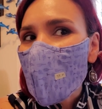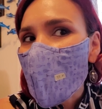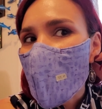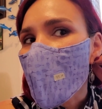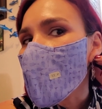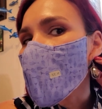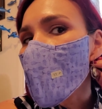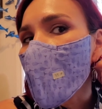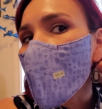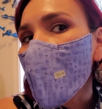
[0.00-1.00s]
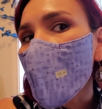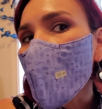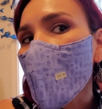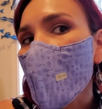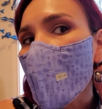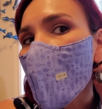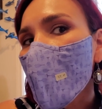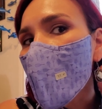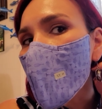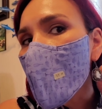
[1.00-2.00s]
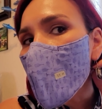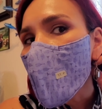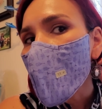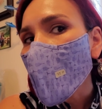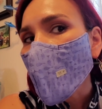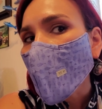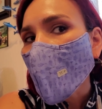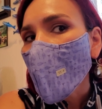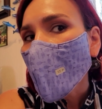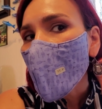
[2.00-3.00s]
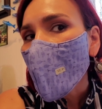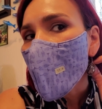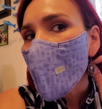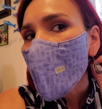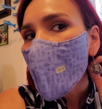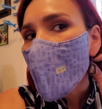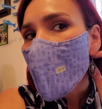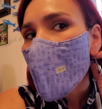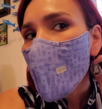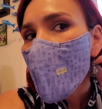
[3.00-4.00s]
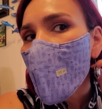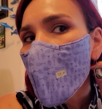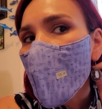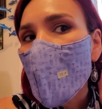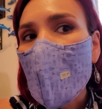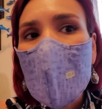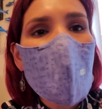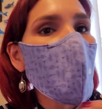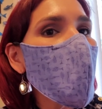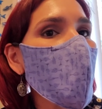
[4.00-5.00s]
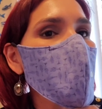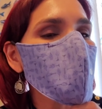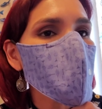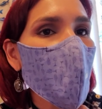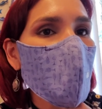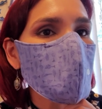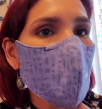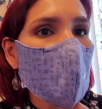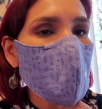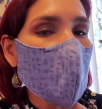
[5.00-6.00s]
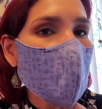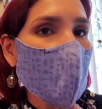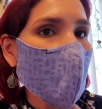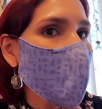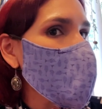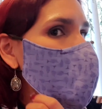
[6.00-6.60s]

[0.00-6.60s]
It's a little bit too long though, so it makes it a little baggy.